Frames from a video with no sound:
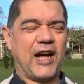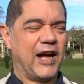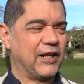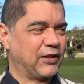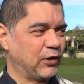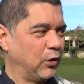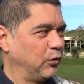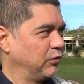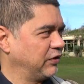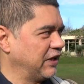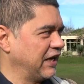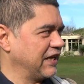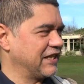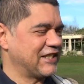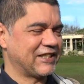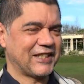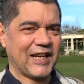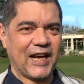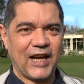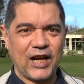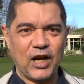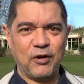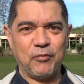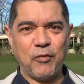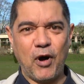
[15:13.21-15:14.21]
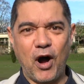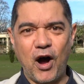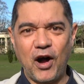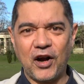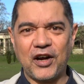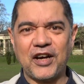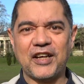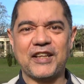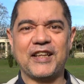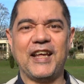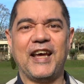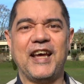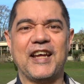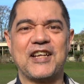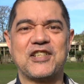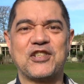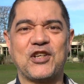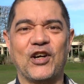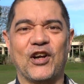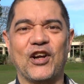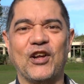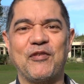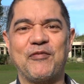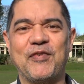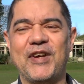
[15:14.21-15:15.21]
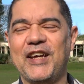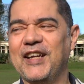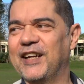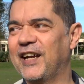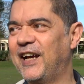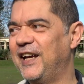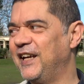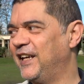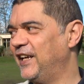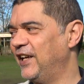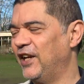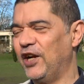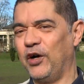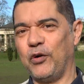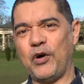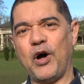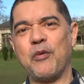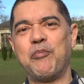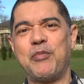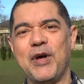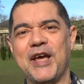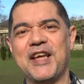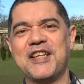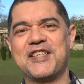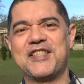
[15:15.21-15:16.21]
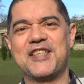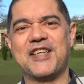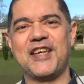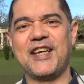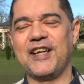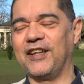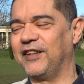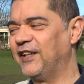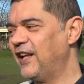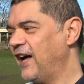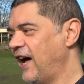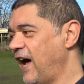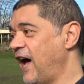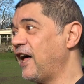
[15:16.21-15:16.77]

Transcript: I don't think setting a marker there is going to be like, you know, a big deal.